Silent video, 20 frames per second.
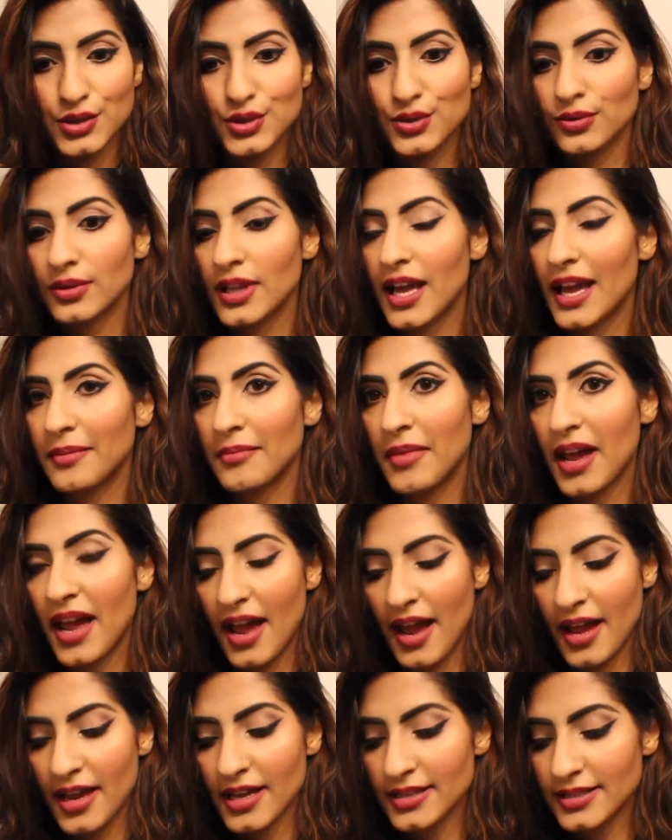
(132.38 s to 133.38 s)
to line
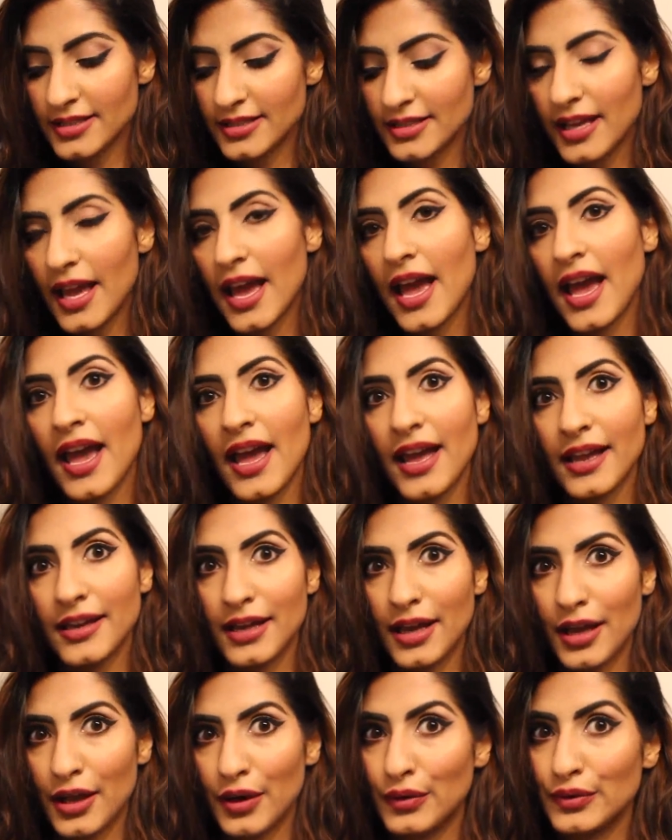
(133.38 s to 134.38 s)
my eyes.
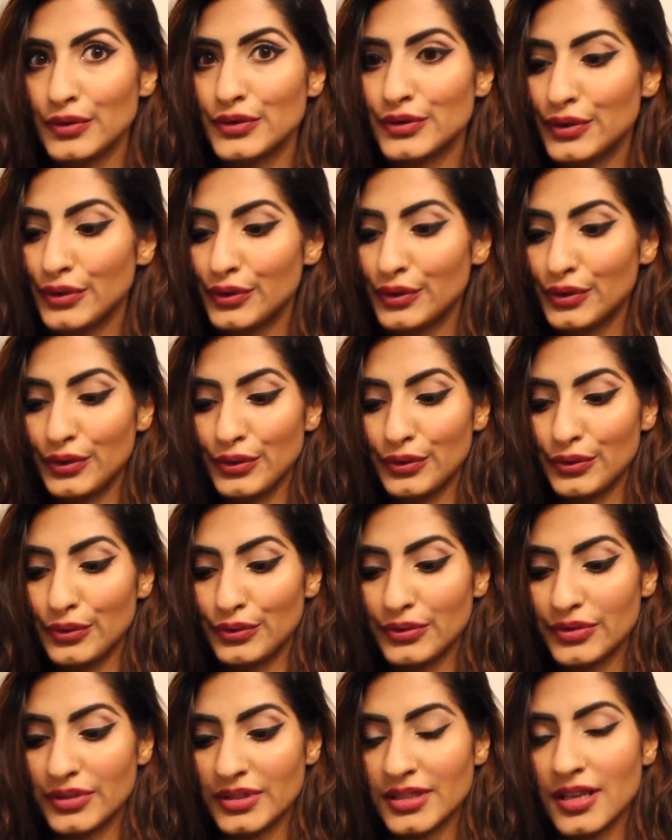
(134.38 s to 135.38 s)
And I also
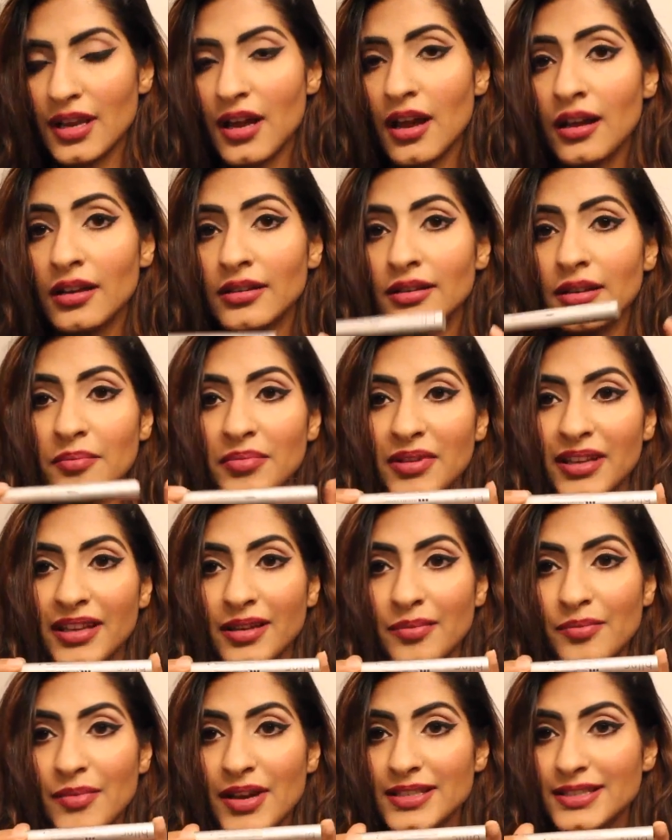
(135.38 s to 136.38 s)
used the
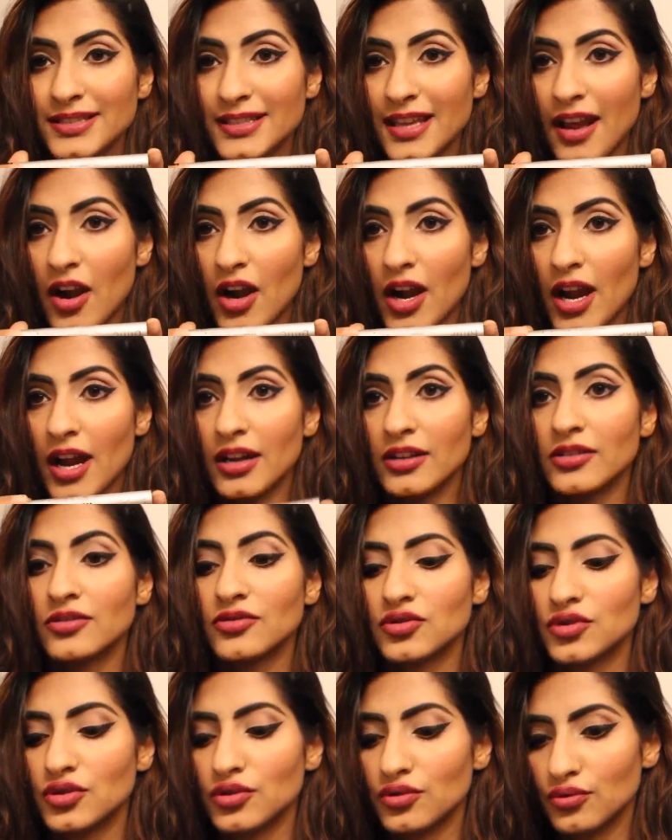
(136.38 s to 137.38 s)
Blink mascara
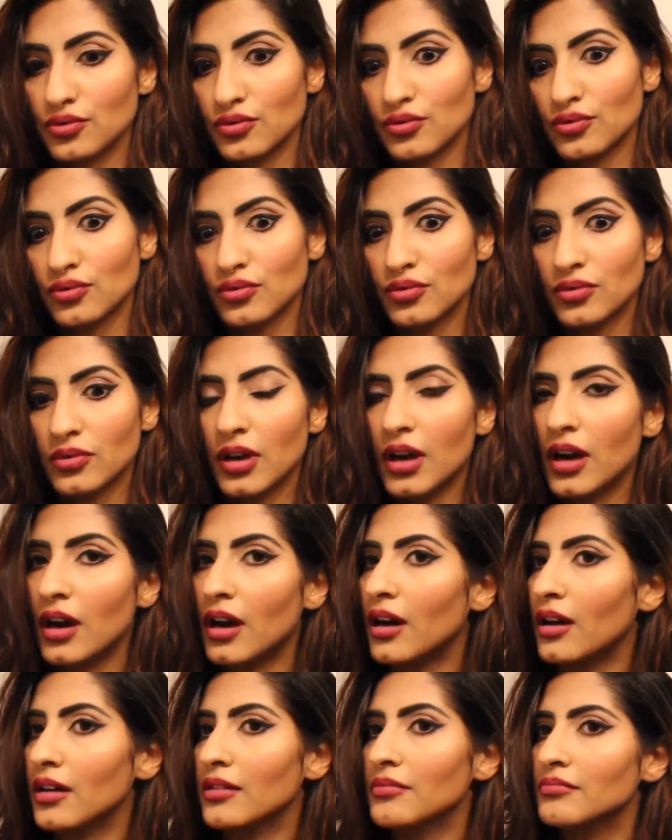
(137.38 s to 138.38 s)
to
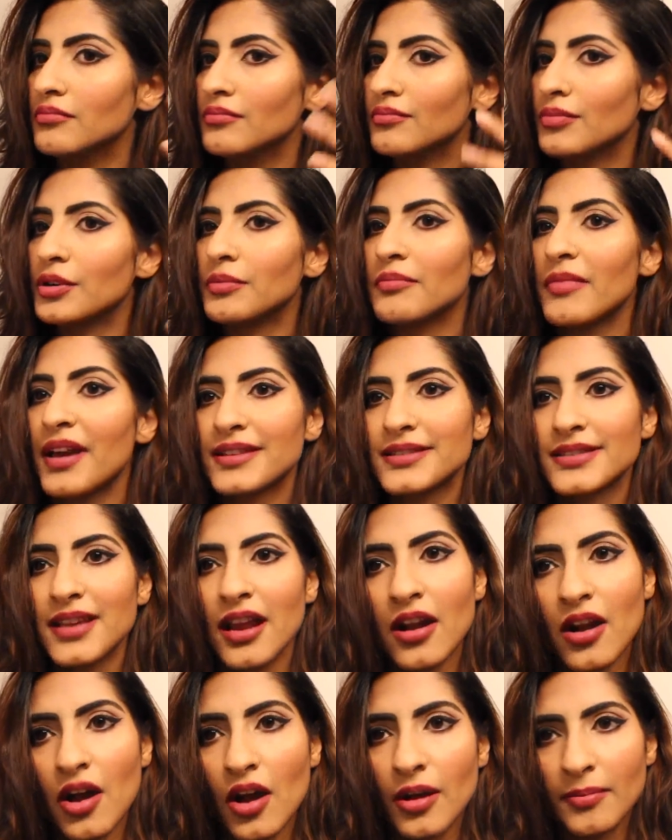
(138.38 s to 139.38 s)
put
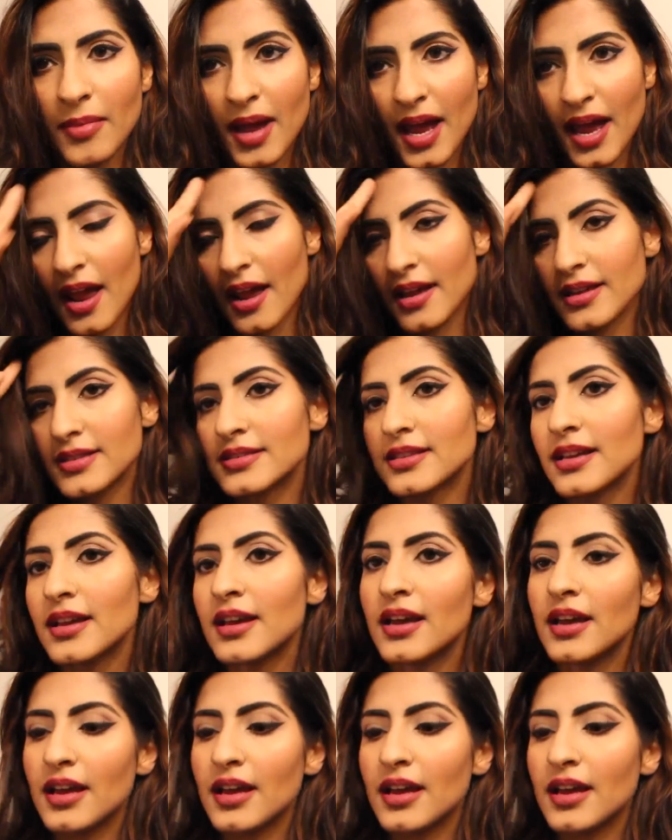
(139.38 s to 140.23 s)
mascara on my eyes.